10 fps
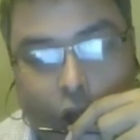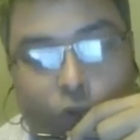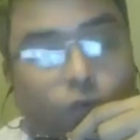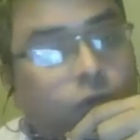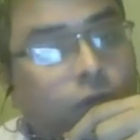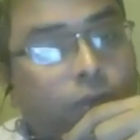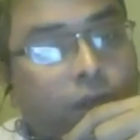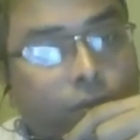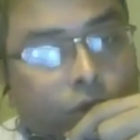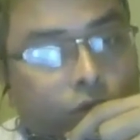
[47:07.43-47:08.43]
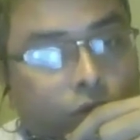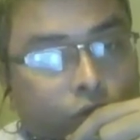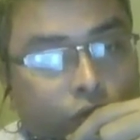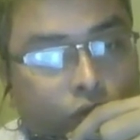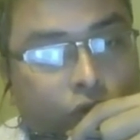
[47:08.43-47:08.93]
you will be able
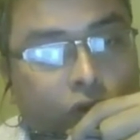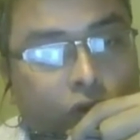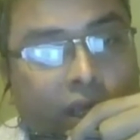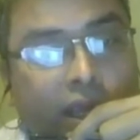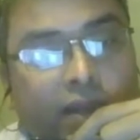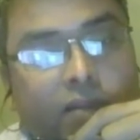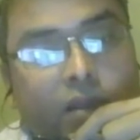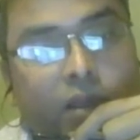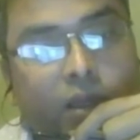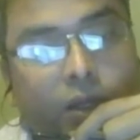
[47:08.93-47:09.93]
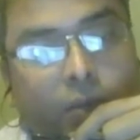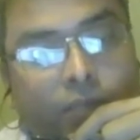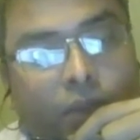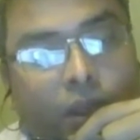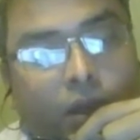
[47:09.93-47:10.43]
to get
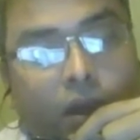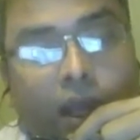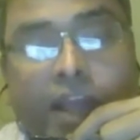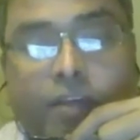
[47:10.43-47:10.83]
the